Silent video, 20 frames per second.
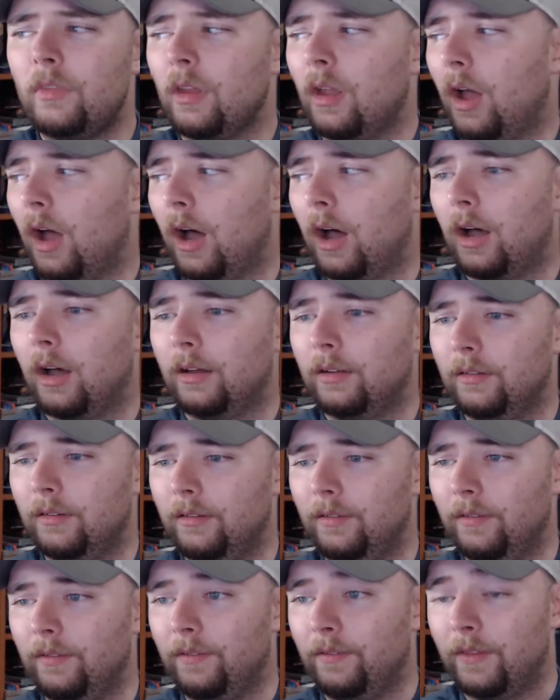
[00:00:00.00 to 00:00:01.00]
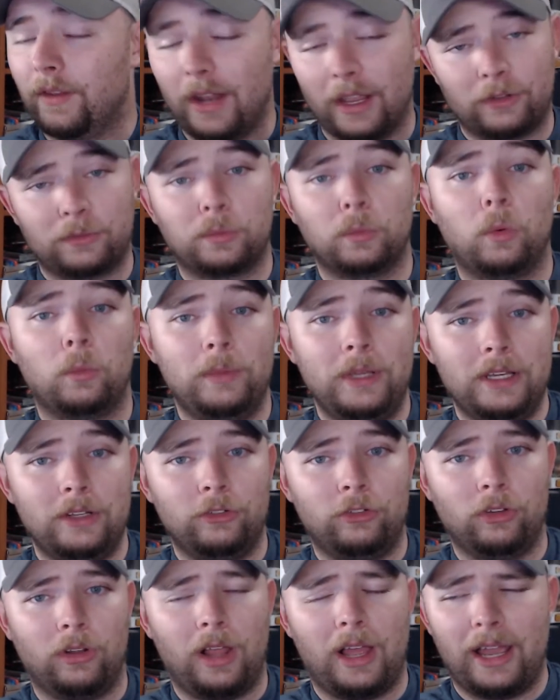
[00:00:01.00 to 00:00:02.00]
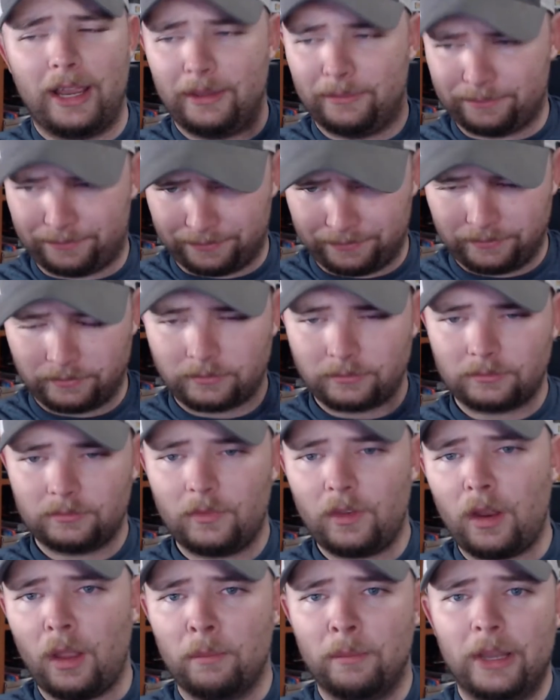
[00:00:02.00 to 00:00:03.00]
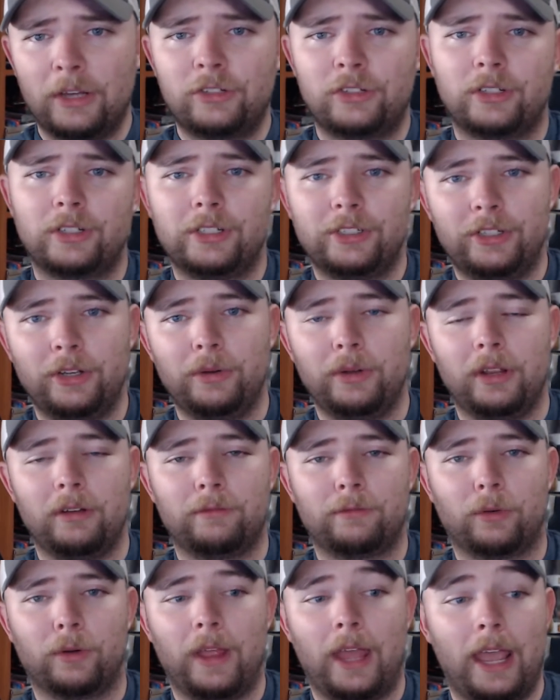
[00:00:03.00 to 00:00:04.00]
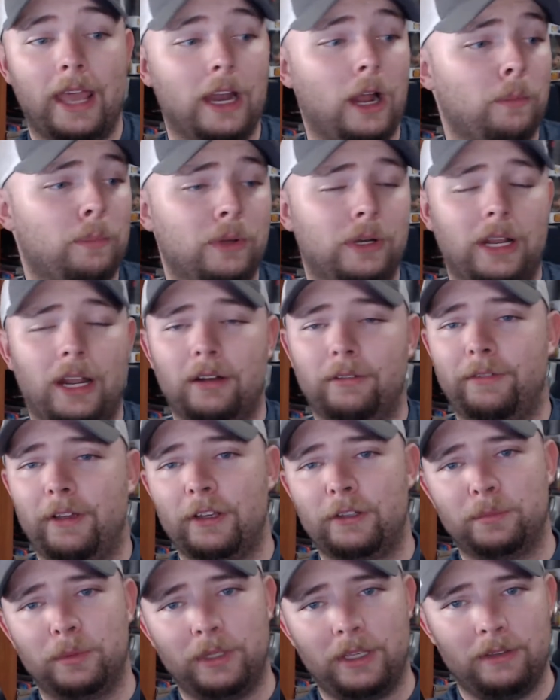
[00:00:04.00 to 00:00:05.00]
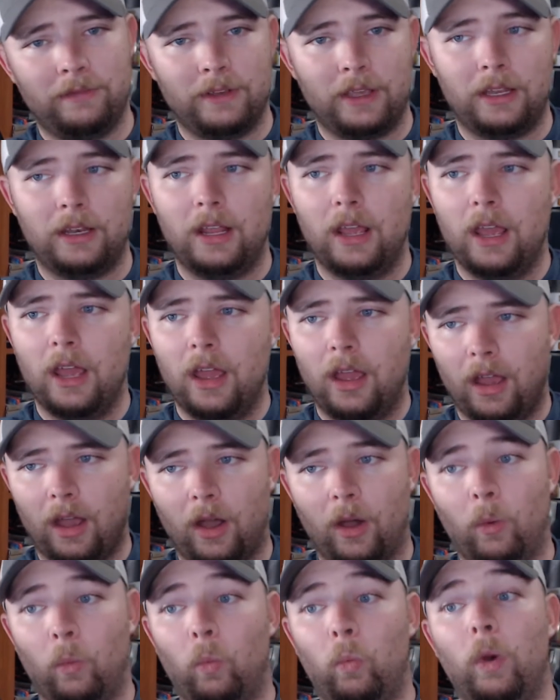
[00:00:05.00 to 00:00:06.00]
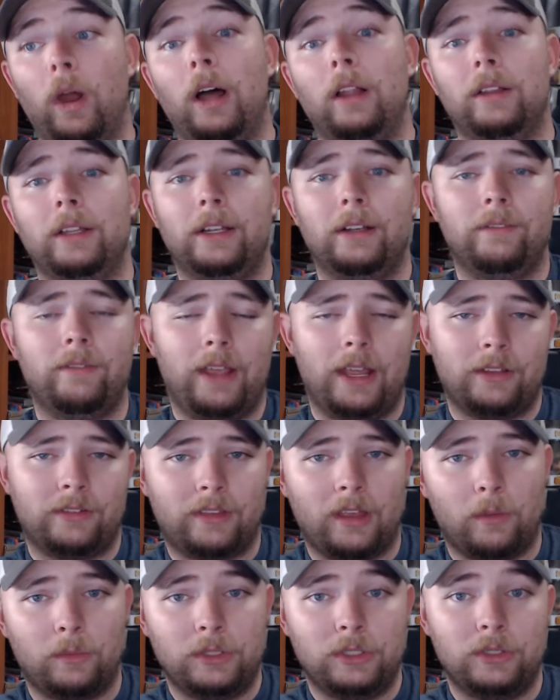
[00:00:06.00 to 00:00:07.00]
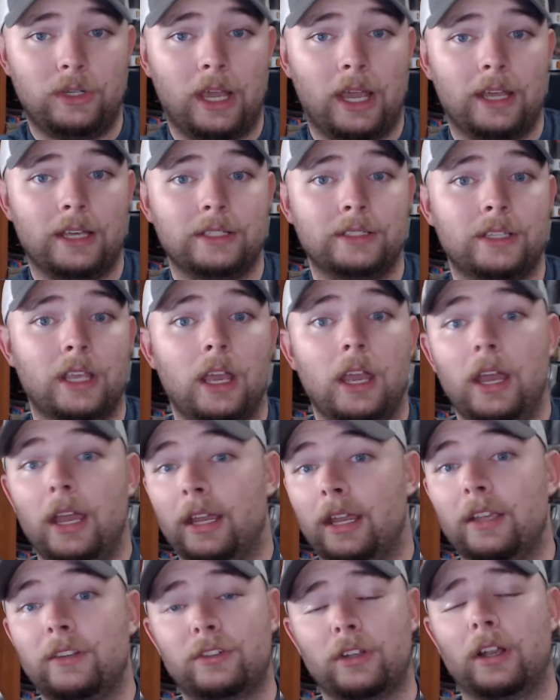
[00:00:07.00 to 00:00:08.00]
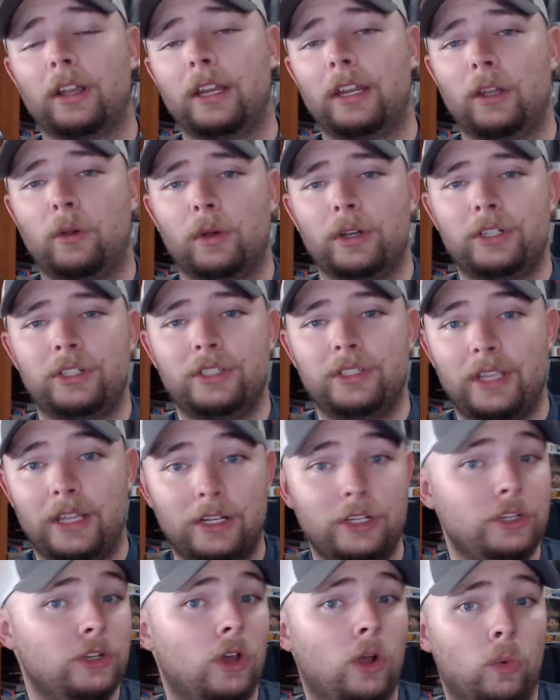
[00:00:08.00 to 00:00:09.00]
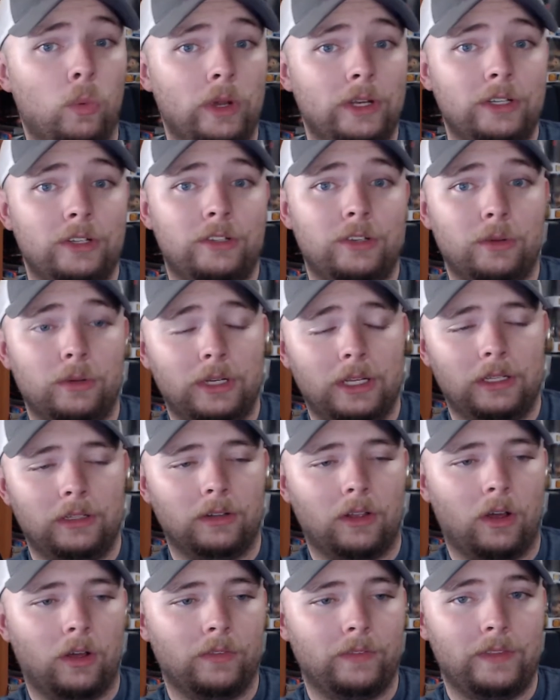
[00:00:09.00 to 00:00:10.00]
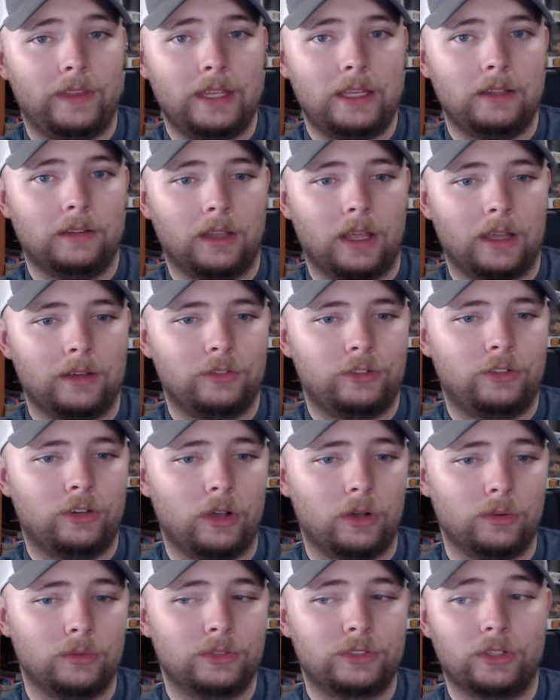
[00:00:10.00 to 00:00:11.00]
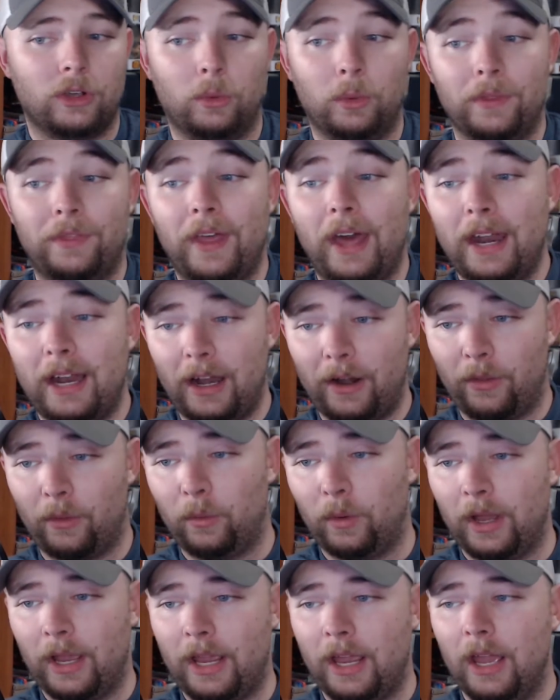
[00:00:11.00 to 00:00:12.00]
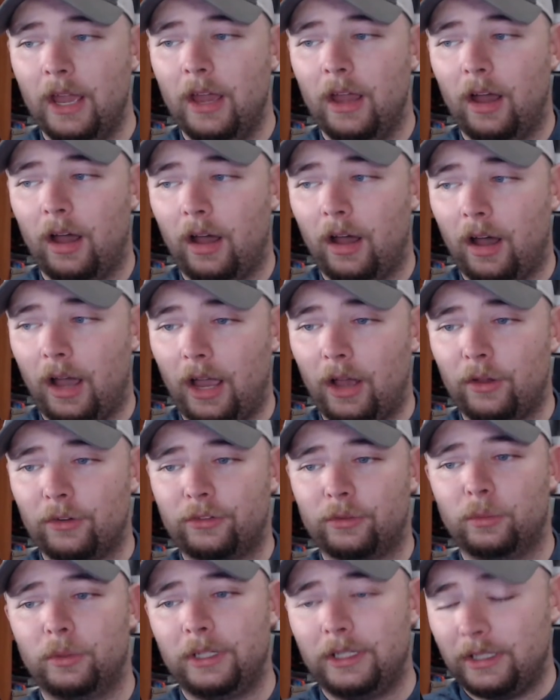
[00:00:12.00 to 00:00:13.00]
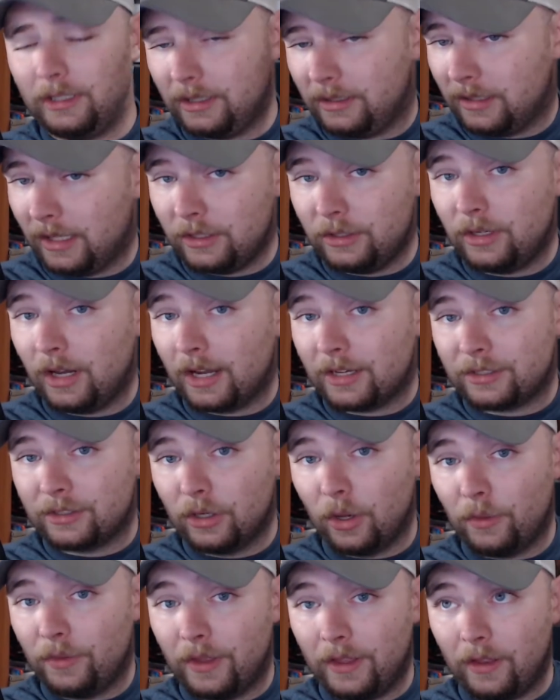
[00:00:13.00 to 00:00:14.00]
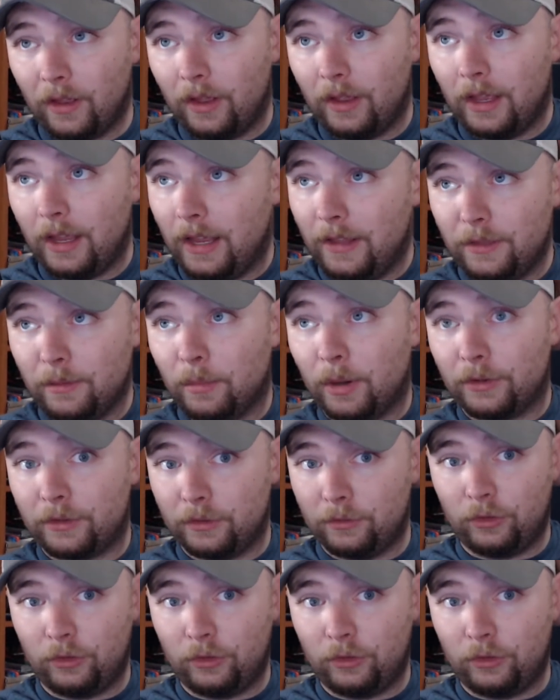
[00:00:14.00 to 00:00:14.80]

the next one will be in July. Make sure to tune in for that. And I'll put out a Facebook event well in advance. That way you guys can start getting questions in and you know when to tune in on the live show. So with that out of the way, I also want to let you guys know that in the month of